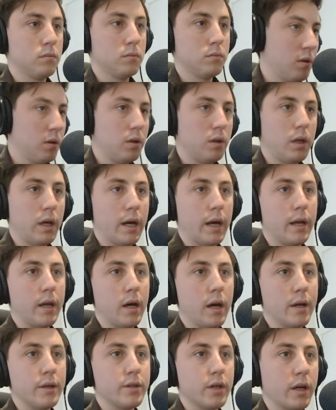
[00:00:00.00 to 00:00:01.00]
Yeah,
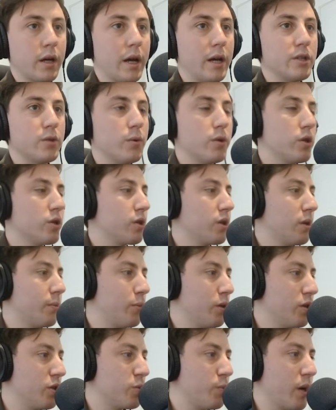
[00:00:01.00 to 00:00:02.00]
nice. Okay, so we're just going to
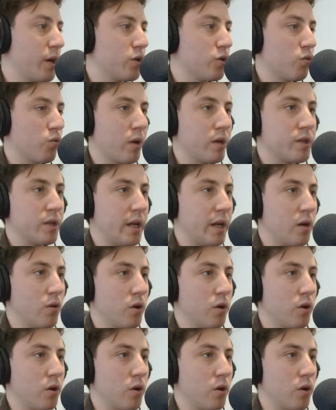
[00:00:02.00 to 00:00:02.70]
put the Spectral Resonator